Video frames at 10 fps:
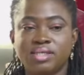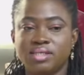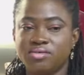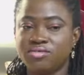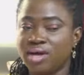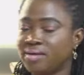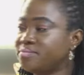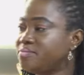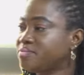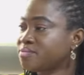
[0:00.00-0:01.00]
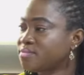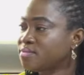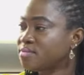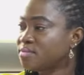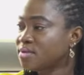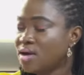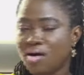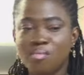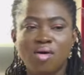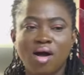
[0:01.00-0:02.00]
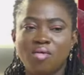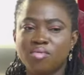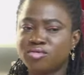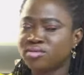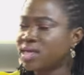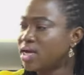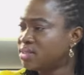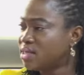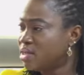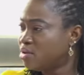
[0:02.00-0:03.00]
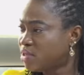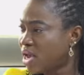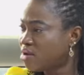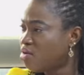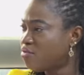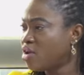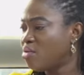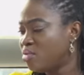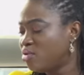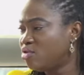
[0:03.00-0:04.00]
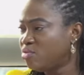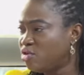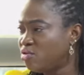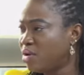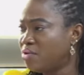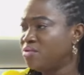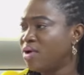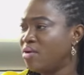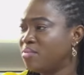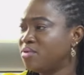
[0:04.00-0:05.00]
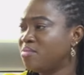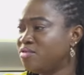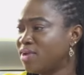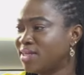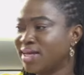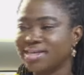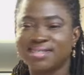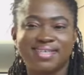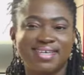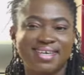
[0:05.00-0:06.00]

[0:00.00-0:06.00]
net in a shop. Oma, omoto taz, a zang of your mulo do, omotia tax.